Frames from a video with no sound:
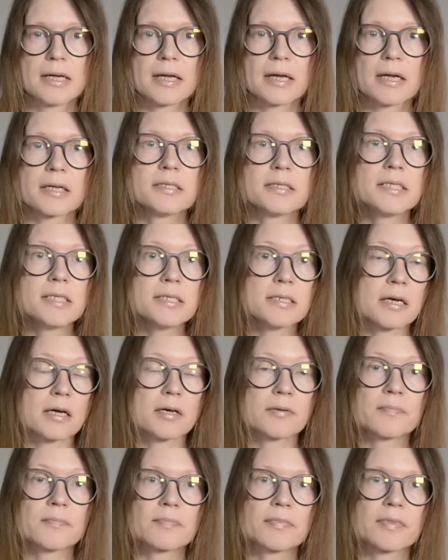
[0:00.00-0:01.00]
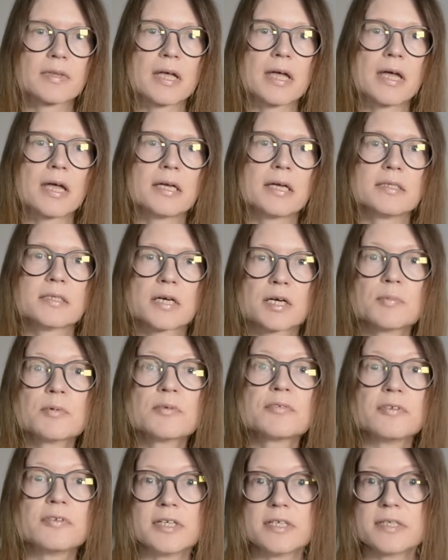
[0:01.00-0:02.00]
Candida, a type
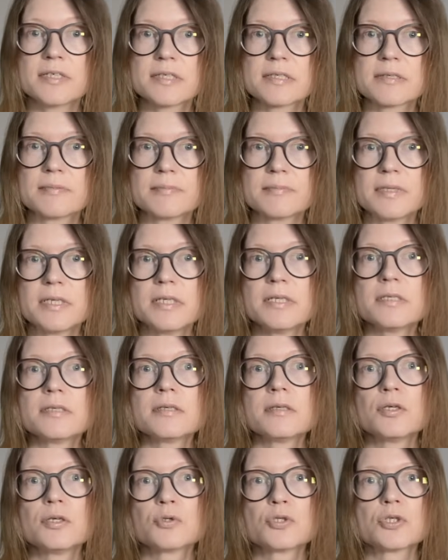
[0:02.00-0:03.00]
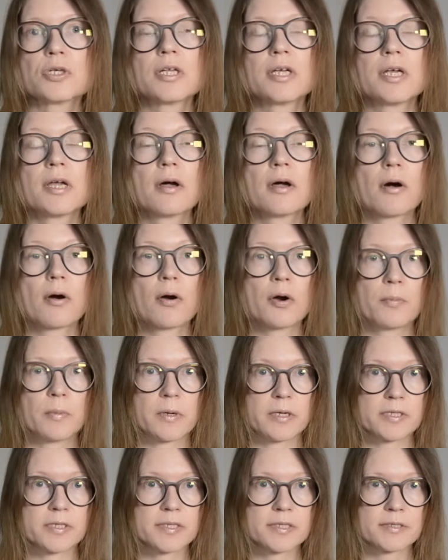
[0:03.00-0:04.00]
of yeast, is usually
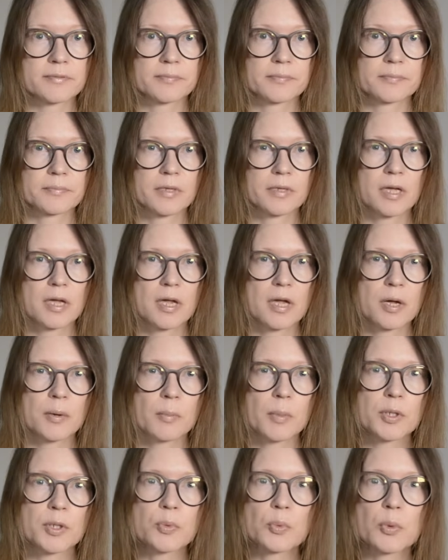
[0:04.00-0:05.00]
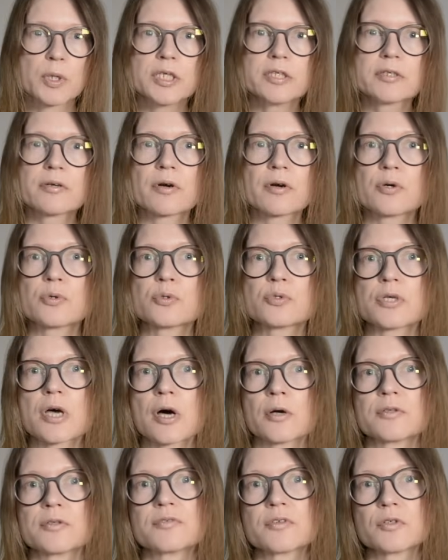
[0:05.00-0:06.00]
harmless, but when it grows
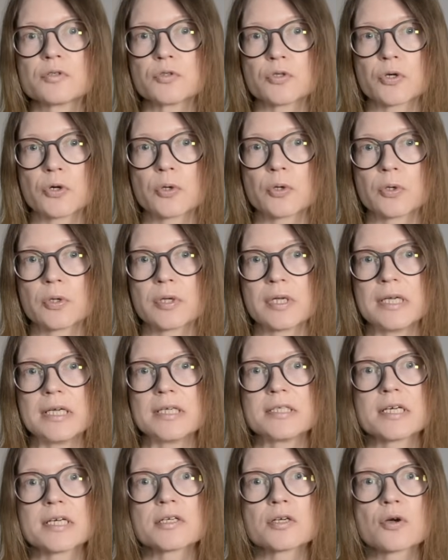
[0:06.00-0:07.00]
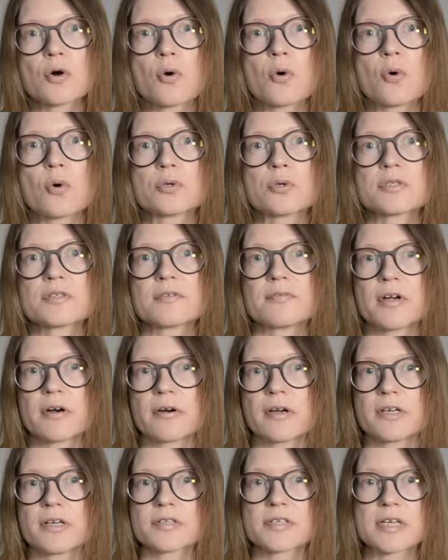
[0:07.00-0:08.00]
out of control, it can cause
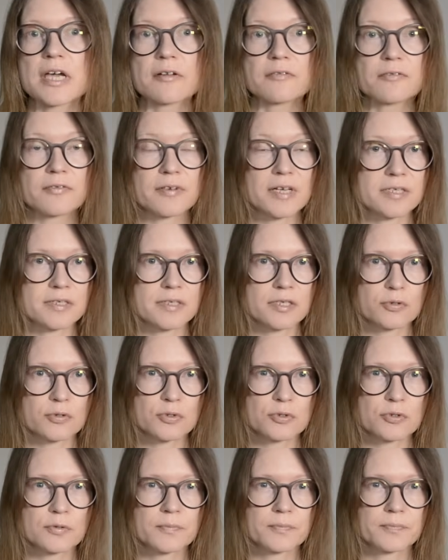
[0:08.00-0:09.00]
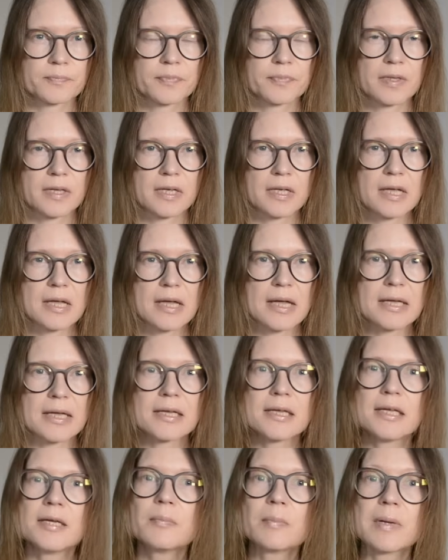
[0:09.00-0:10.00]
various health issues. A
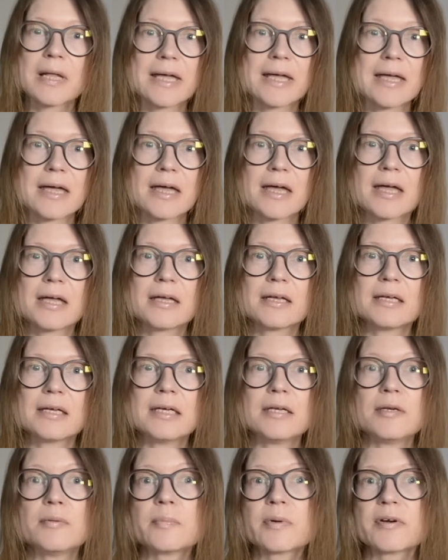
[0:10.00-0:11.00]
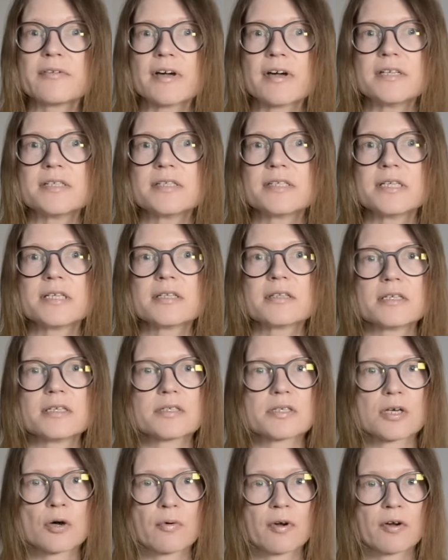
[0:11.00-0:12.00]
key player in preventing this
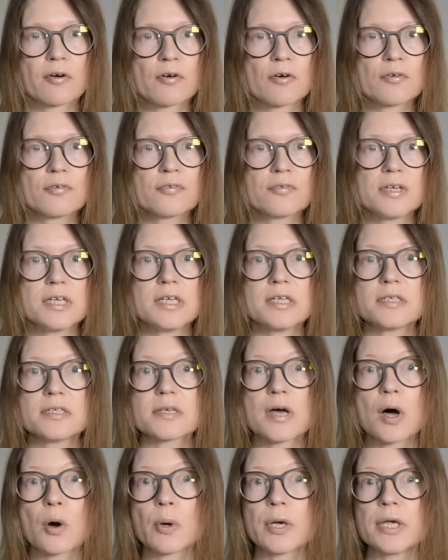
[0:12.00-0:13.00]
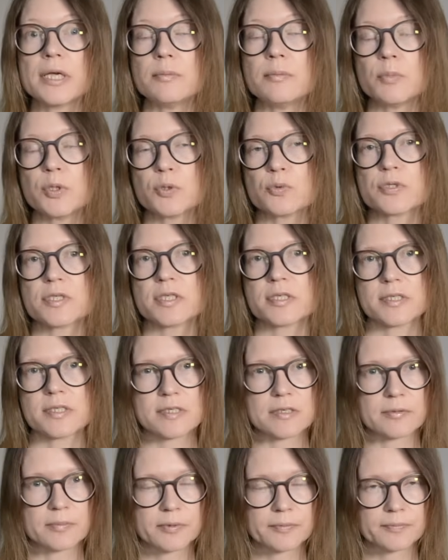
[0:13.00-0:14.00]
overgrowth is our immune
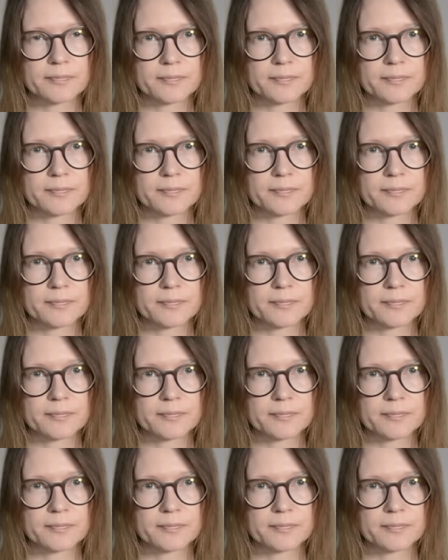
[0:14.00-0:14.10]
system.